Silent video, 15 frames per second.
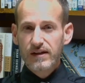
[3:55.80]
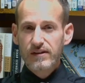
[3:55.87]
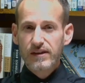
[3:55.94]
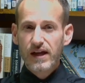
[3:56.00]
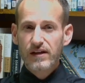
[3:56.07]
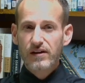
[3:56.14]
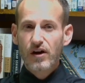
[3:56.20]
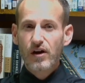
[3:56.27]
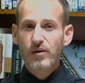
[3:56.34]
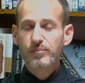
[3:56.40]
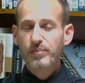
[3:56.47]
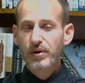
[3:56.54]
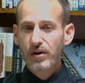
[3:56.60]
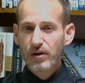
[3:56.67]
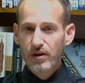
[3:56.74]
that are
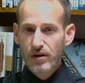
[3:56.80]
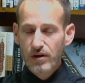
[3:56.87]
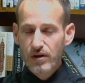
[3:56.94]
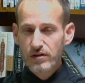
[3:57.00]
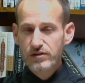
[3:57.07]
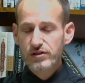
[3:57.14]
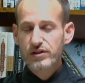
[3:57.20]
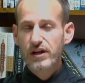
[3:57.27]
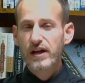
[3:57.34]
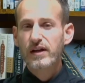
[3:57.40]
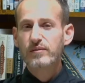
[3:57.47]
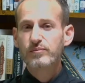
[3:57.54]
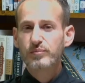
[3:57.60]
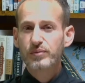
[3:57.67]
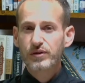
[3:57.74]
purged
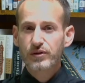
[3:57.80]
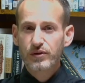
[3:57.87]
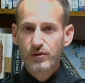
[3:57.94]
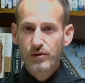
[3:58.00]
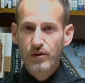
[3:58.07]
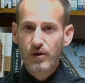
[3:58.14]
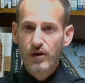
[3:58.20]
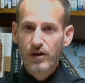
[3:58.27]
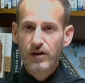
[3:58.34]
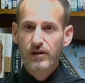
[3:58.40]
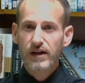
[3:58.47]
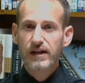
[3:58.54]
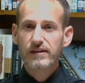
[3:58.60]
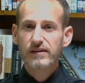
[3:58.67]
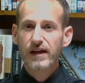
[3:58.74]
and pure,
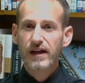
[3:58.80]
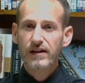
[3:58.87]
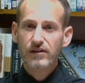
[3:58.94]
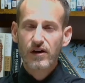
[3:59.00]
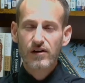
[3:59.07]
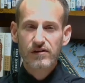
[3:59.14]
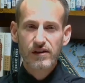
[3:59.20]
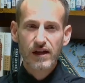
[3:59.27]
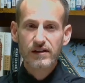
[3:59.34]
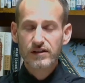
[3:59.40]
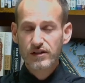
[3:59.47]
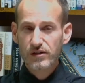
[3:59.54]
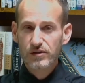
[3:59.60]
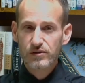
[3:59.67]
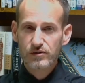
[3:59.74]
and that are then
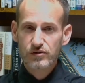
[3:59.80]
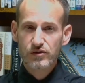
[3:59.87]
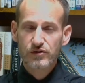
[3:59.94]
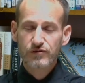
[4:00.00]
used